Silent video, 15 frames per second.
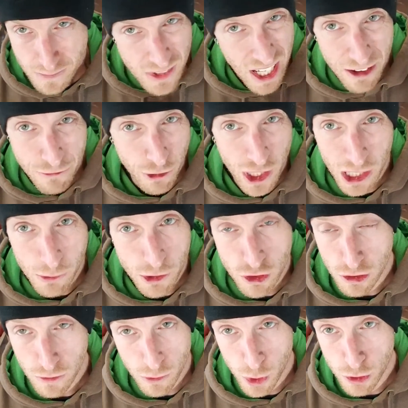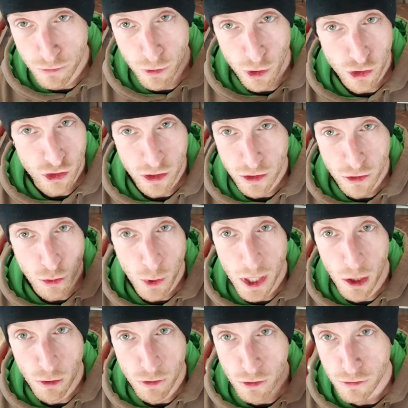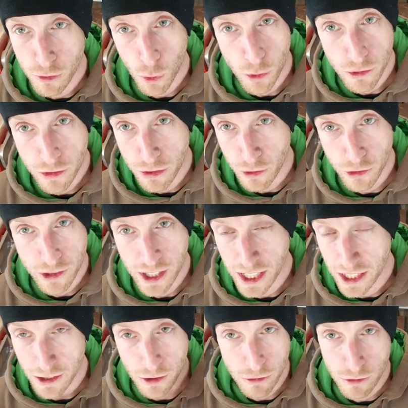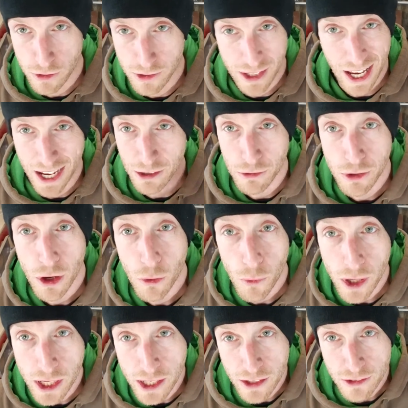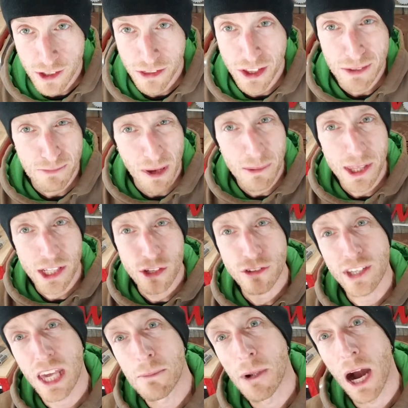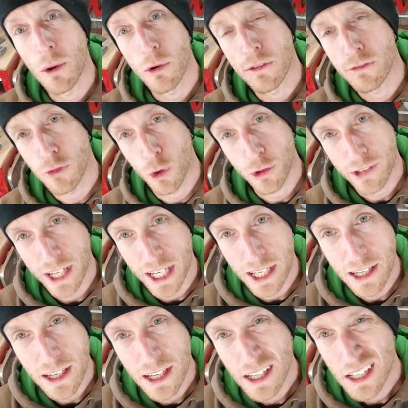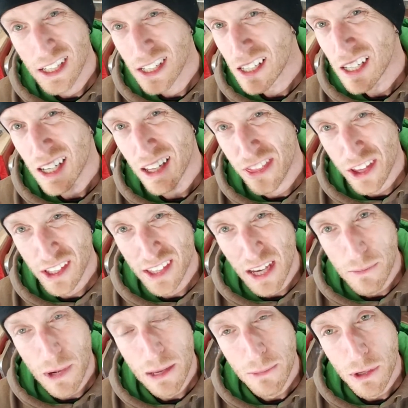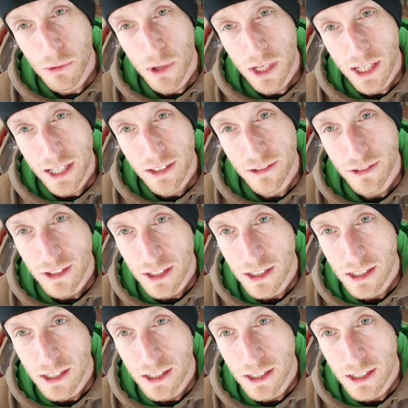I forget which version, 12 or 13, or I don't know what it is. I think maybe they just came out with 14. I think that might be what it is.